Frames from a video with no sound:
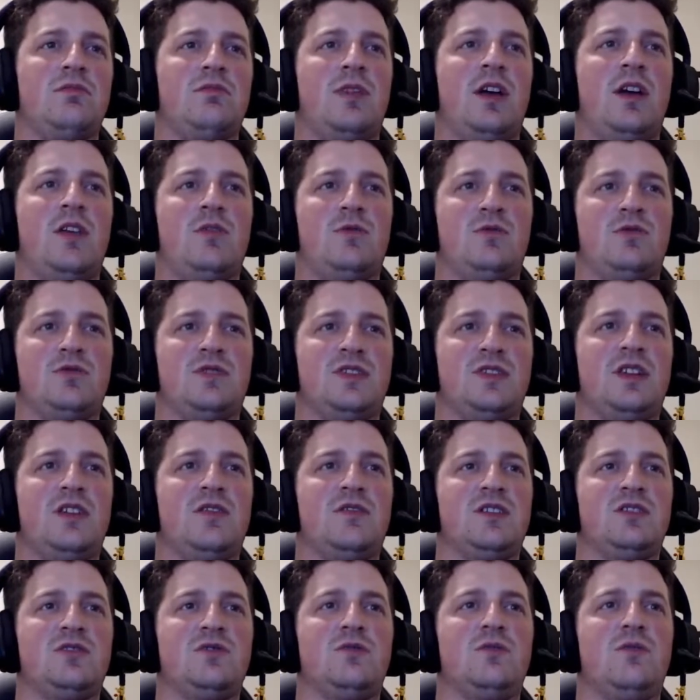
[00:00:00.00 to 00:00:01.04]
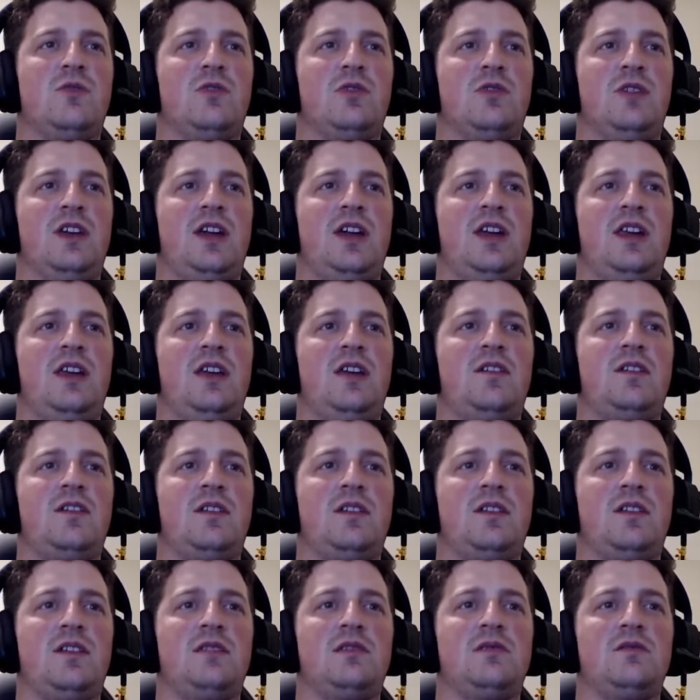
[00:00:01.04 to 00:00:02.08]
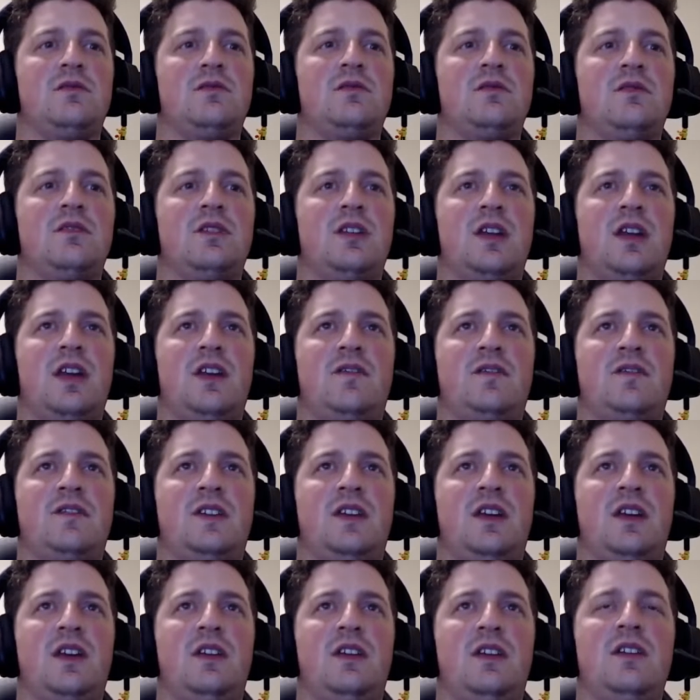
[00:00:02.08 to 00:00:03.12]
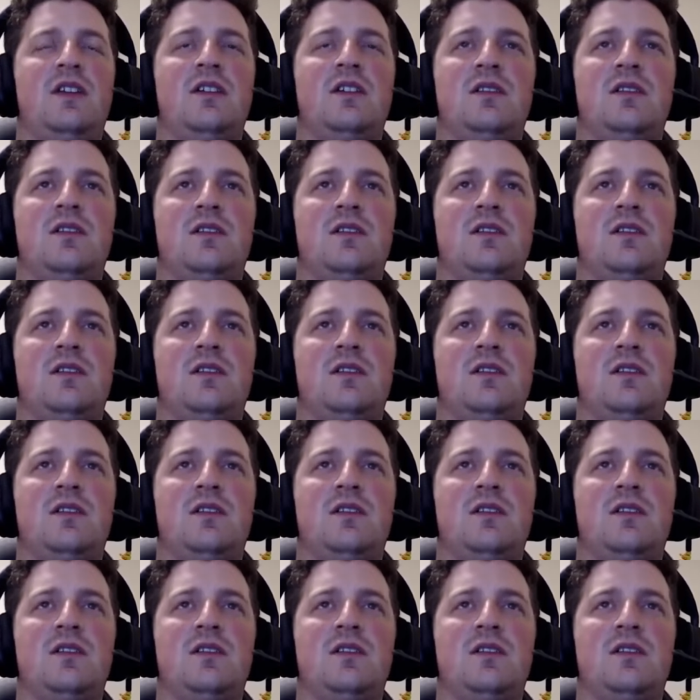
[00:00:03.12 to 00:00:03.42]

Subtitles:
our rules here are still more lenient than FD,